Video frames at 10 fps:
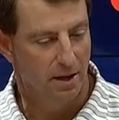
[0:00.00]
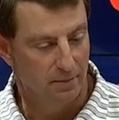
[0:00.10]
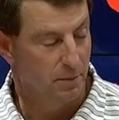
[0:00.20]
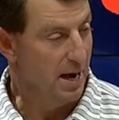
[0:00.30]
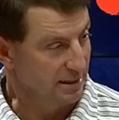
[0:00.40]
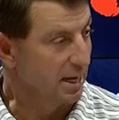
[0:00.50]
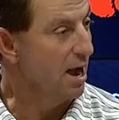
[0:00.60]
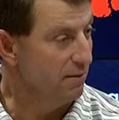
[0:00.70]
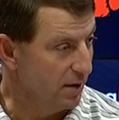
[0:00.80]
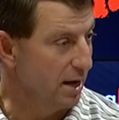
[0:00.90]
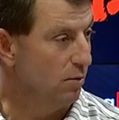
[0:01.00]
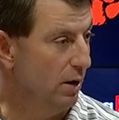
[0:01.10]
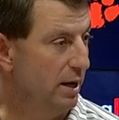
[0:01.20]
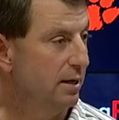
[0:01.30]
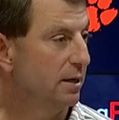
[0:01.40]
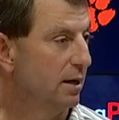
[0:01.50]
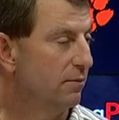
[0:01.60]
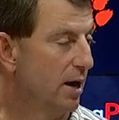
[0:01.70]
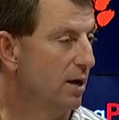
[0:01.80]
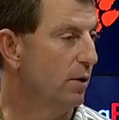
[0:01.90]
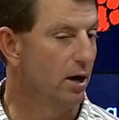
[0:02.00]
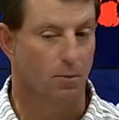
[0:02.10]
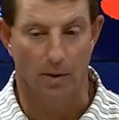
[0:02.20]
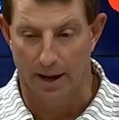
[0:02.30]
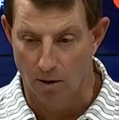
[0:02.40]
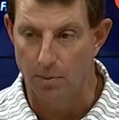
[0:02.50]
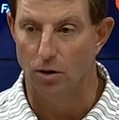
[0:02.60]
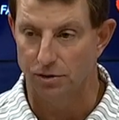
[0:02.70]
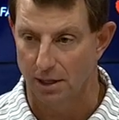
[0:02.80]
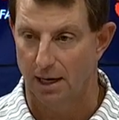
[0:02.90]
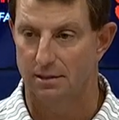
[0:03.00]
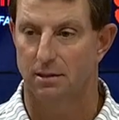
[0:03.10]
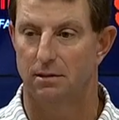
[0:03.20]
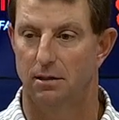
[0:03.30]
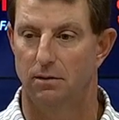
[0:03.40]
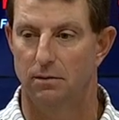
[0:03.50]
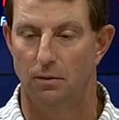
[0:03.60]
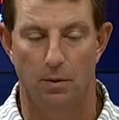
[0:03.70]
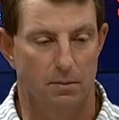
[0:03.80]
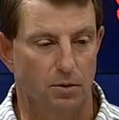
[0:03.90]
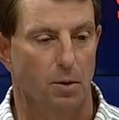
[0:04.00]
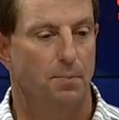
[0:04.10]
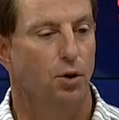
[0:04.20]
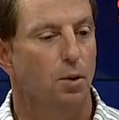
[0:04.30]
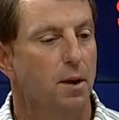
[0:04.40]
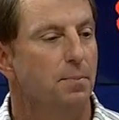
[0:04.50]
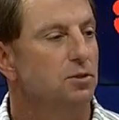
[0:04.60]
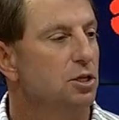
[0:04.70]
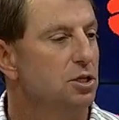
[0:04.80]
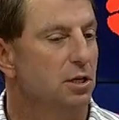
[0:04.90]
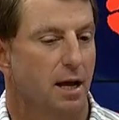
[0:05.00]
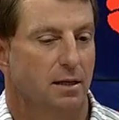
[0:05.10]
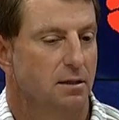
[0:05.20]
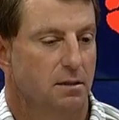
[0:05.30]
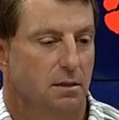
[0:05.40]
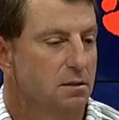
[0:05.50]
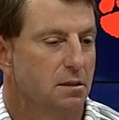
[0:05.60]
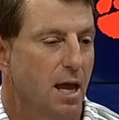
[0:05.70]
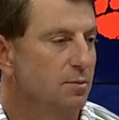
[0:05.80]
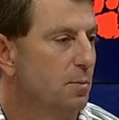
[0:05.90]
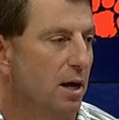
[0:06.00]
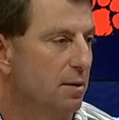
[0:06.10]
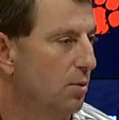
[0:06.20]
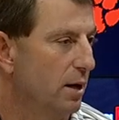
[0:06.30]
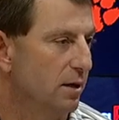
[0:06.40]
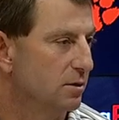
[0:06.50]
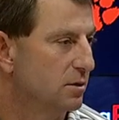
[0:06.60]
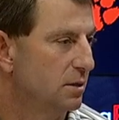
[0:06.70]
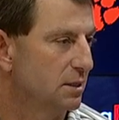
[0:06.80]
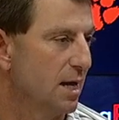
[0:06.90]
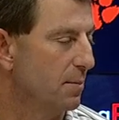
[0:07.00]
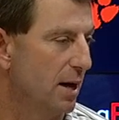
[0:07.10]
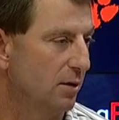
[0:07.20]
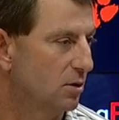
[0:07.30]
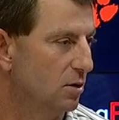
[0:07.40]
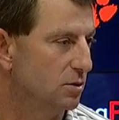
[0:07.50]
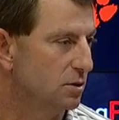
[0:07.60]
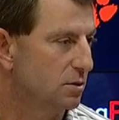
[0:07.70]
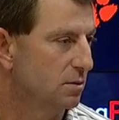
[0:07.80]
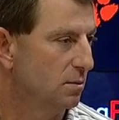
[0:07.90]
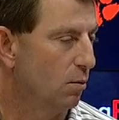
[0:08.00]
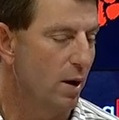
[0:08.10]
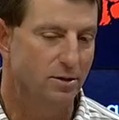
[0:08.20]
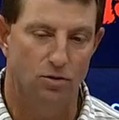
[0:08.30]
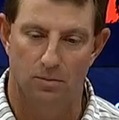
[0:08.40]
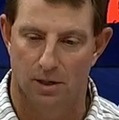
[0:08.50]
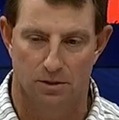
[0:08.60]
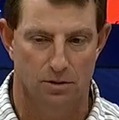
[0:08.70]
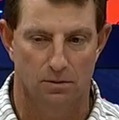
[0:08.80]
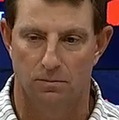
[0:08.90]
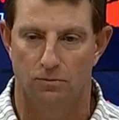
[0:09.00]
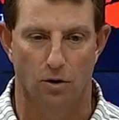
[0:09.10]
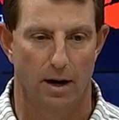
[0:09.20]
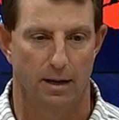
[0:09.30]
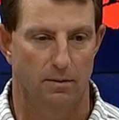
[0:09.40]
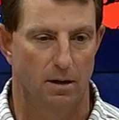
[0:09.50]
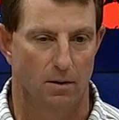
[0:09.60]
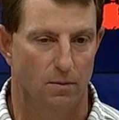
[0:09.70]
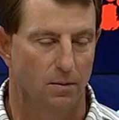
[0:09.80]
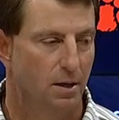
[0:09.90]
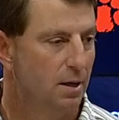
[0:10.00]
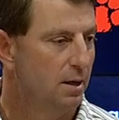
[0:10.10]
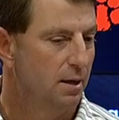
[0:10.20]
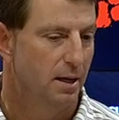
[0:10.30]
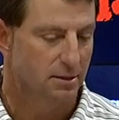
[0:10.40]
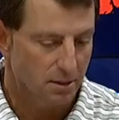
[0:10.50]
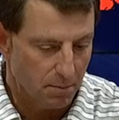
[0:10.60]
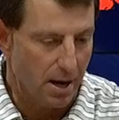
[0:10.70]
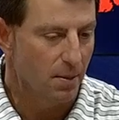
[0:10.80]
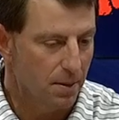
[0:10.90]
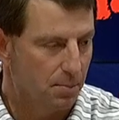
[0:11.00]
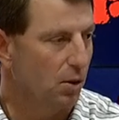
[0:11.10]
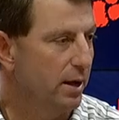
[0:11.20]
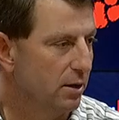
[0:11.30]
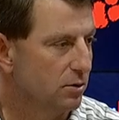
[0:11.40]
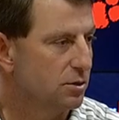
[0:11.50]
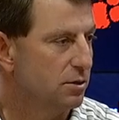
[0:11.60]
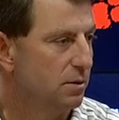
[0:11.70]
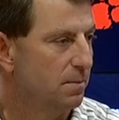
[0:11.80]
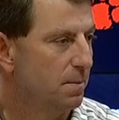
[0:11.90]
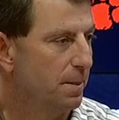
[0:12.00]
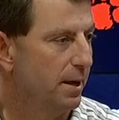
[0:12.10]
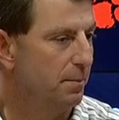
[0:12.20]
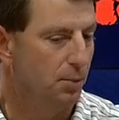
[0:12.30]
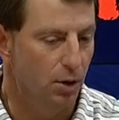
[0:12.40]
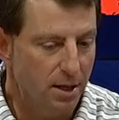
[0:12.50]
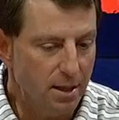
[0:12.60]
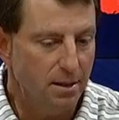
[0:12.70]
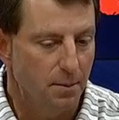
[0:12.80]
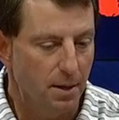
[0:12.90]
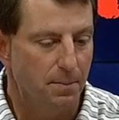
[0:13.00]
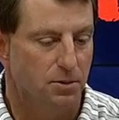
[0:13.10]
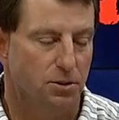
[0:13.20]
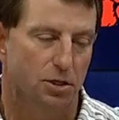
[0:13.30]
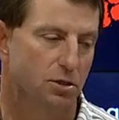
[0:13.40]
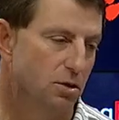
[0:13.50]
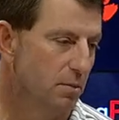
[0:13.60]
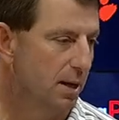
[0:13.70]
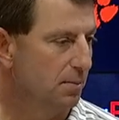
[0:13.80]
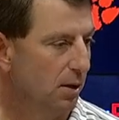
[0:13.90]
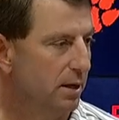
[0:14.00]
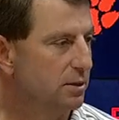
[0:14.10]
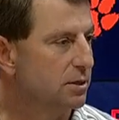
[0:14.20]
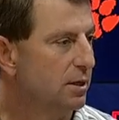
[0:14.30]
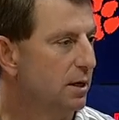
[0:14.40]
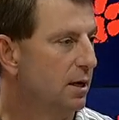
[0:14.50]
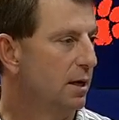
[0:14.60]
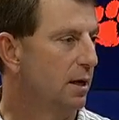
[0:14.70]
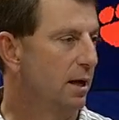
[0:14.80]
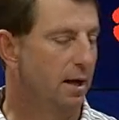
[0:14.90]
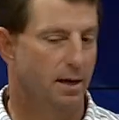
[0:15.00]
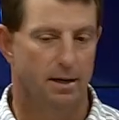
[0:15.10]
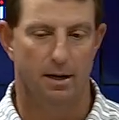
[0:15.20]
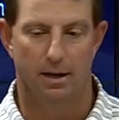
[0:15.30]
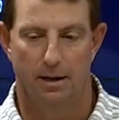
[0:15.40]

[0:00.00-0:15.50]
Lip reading: but as I evaluate our plan on both sides, did we put them in position? This is a game's about the players. It's not about the coaches. Way too much credit, you know. It's about the players and putting them in position to make plays. And